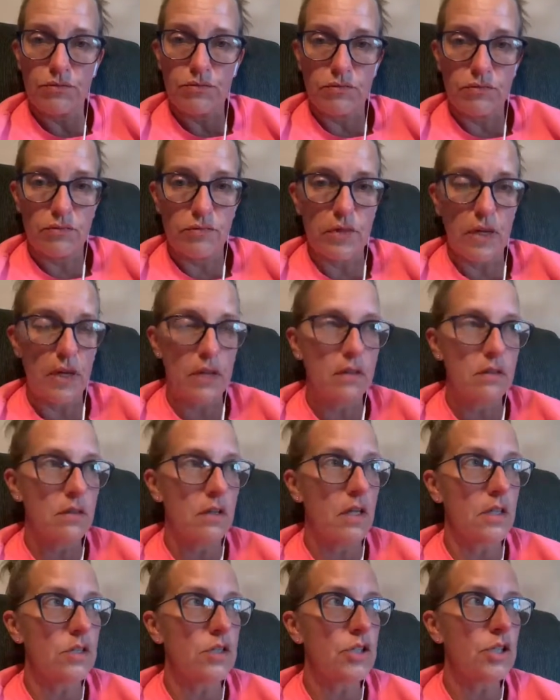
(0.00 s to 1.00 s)
There,
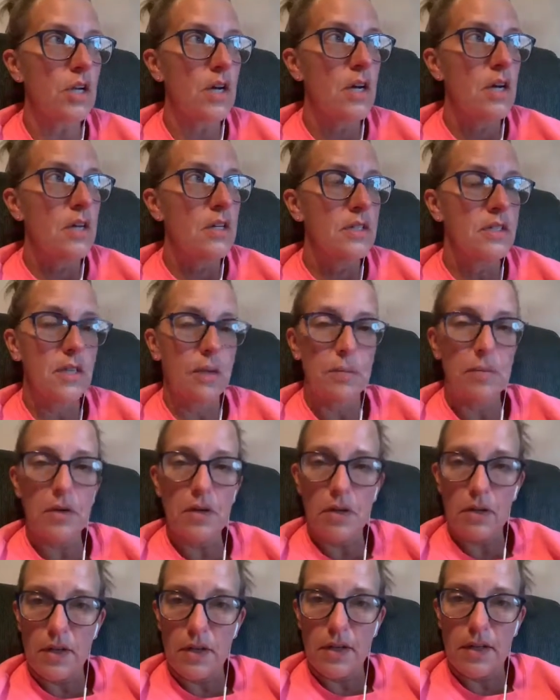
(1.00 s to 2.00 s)
lunch. Supper,
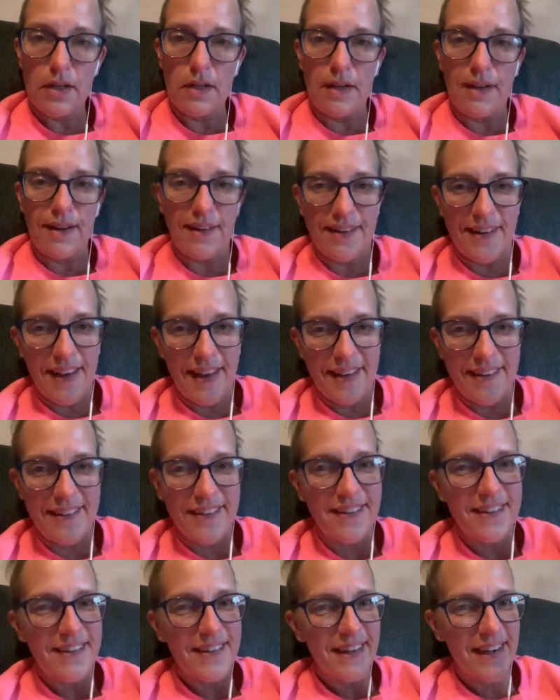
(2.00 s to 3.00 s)
again,
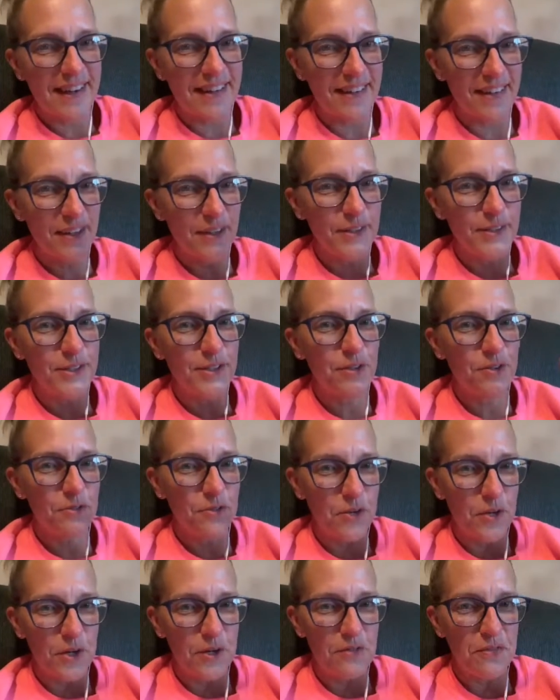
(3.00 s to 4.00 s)
Ken knows
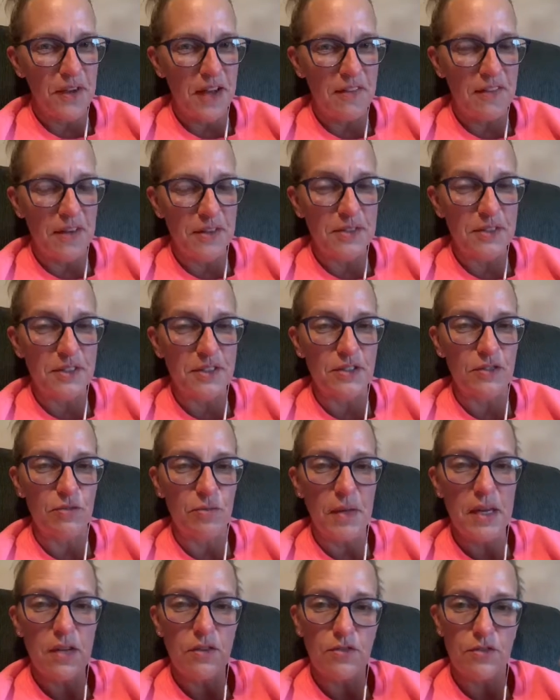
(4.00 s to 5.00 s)
4 or 5 ounces of
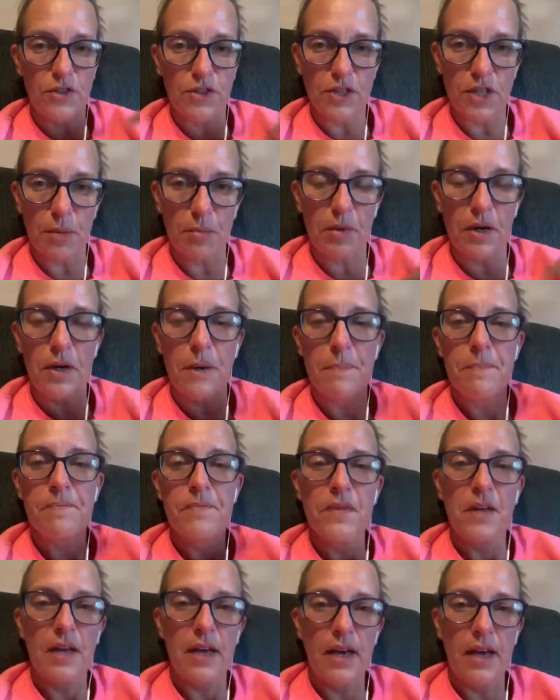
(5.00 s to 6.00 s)
meat for supper
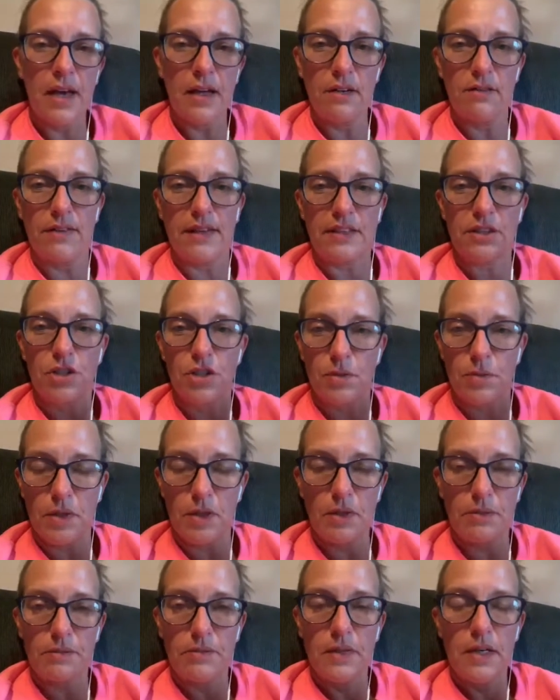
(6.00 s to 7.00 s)
and a vegetable.
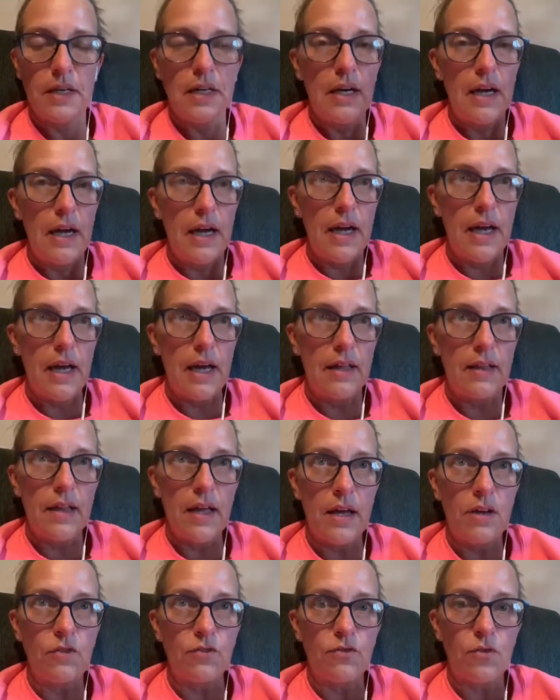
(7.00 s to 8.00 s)
And
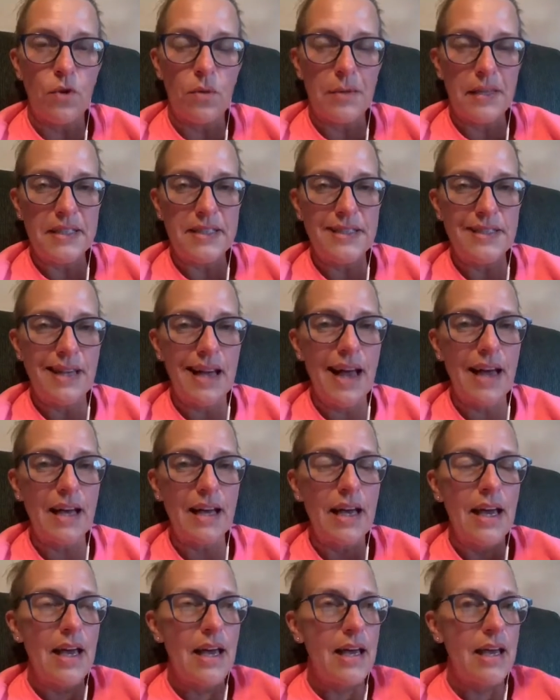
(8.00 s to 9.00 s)
then for my snack,
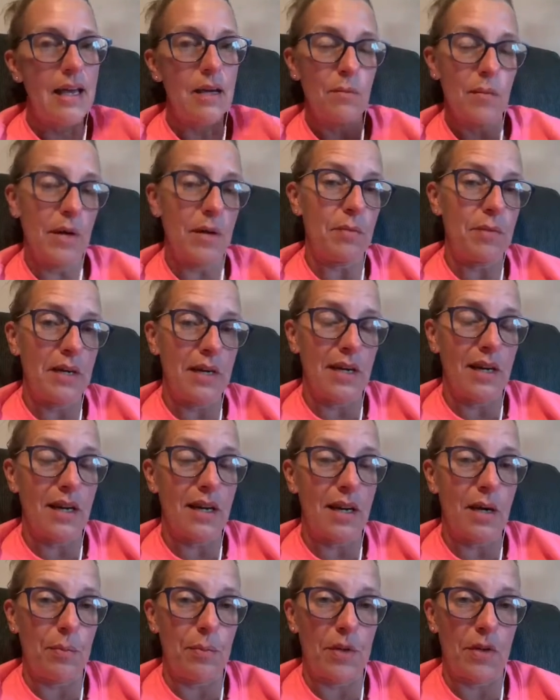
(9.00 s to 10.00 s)
it might be a
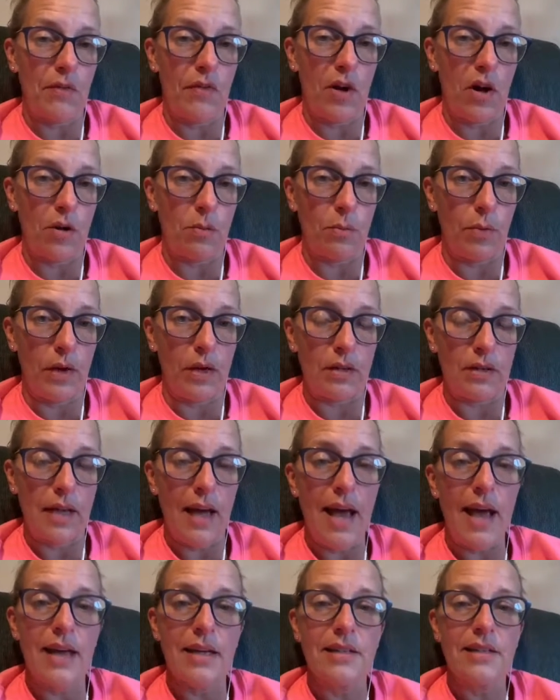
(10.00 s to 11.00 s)
couple of hard-boiled
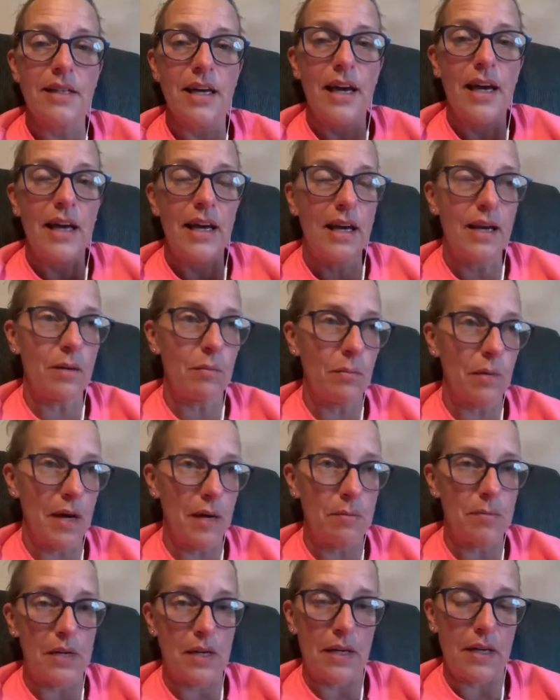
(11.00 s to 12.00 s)
eggs. It might
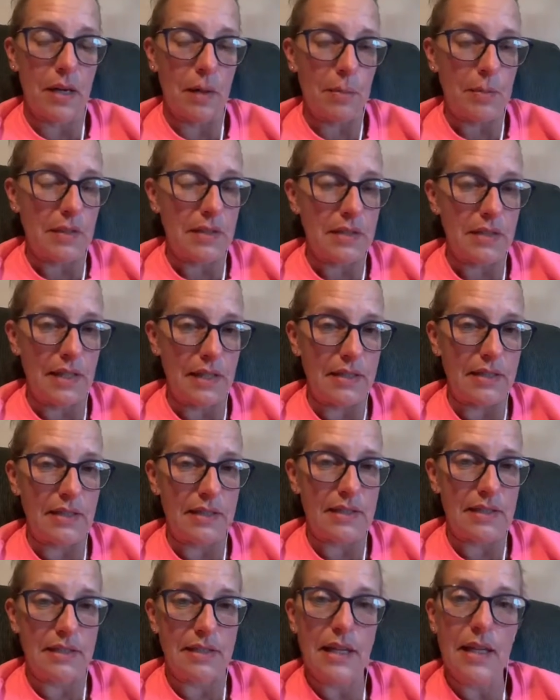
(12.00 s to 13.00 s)
be a couple of slices
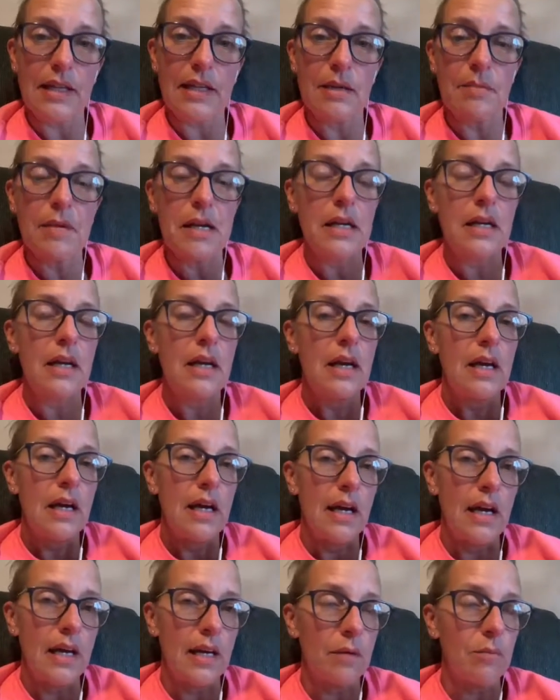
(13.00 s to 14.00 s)
of deli meat.
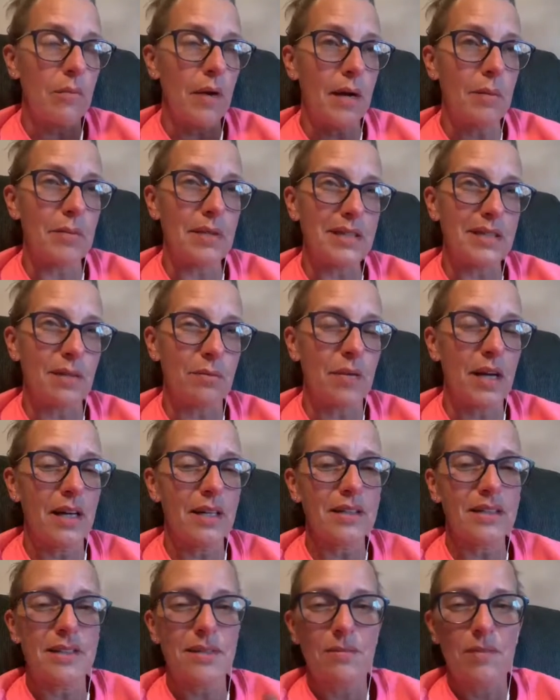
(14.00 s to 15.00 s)
It might be some
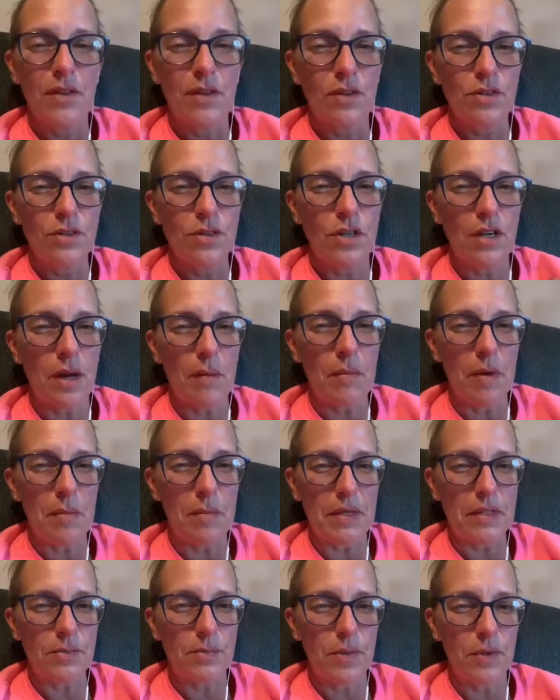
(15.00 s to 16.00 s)
nuts. Those are not my
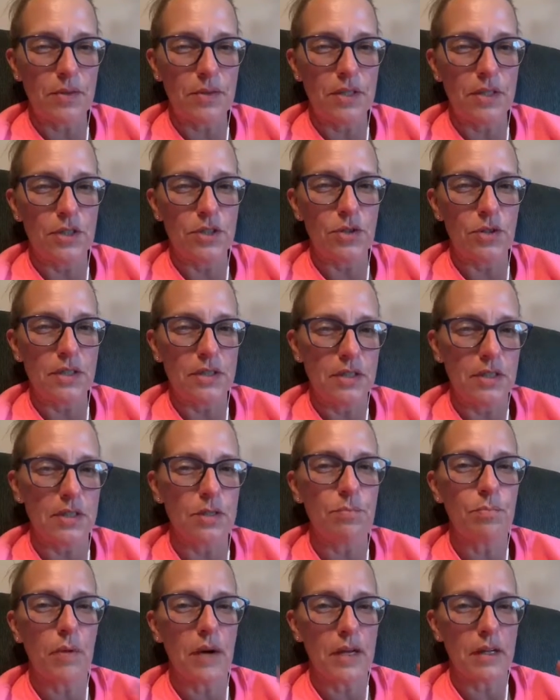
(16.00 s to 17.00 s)
best protein choices,
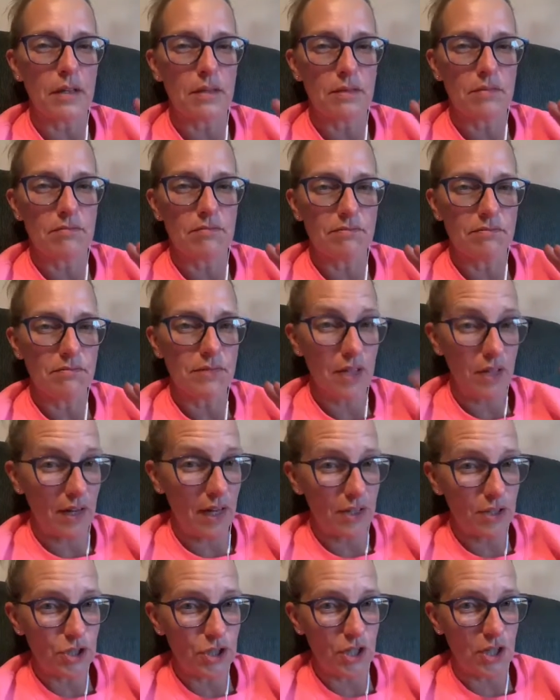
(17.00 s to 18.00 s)
but they're not
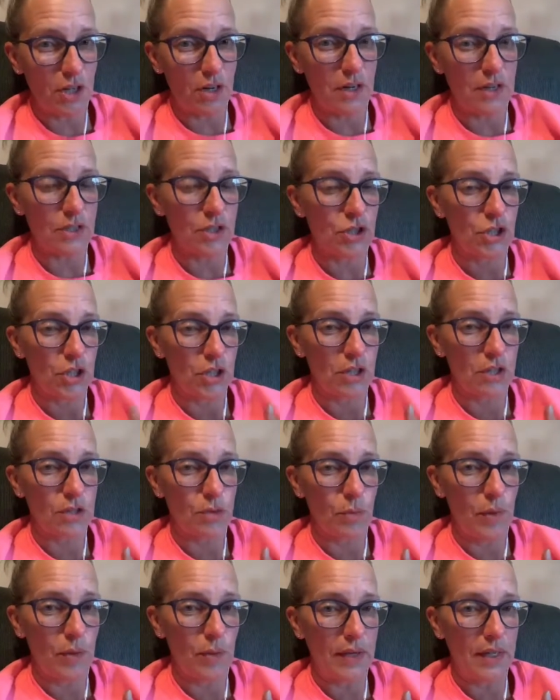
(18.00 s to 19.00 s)
sugar, and sugar is
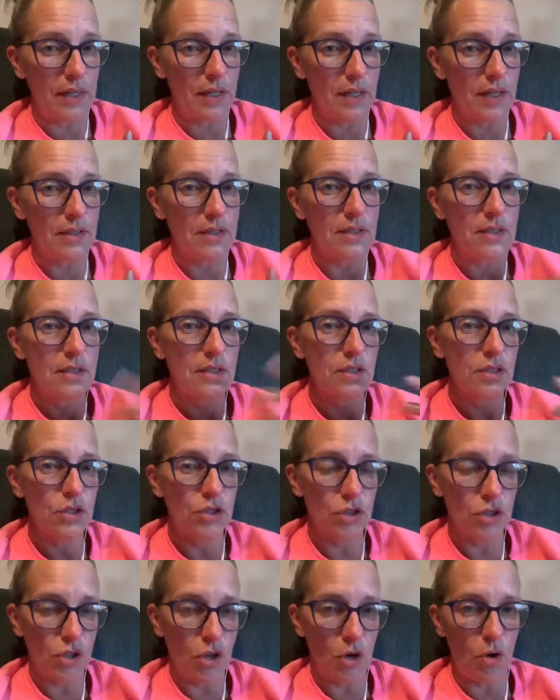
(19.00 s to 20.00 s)
my weakness.
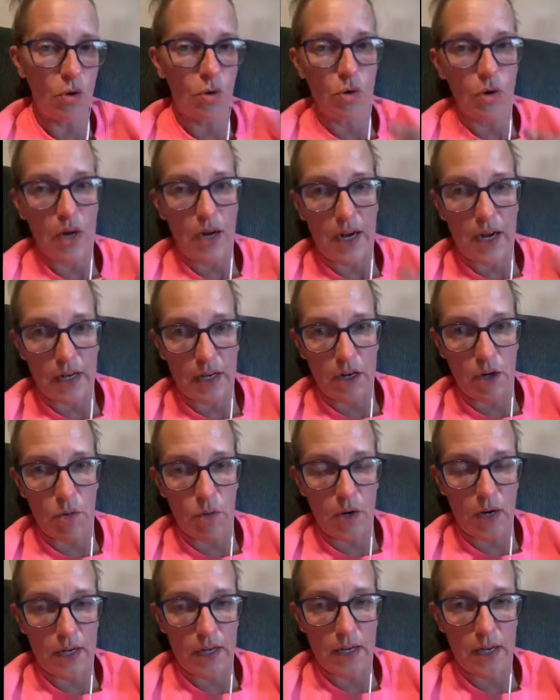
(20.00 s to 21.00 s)
So I go where
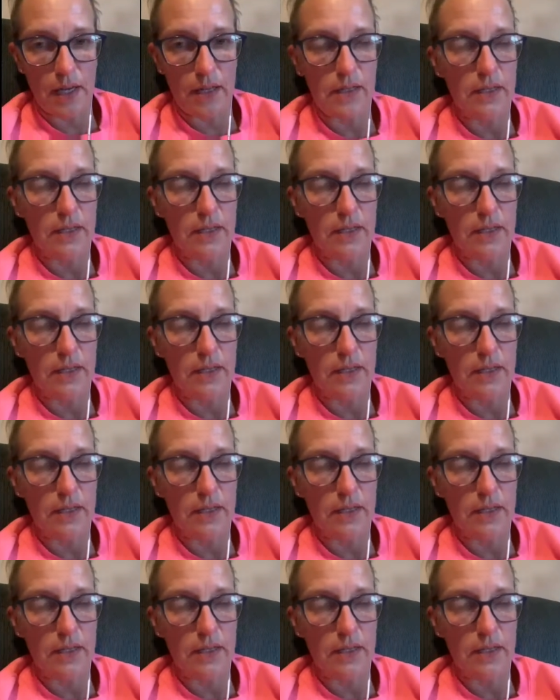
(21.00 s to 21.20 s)
I can.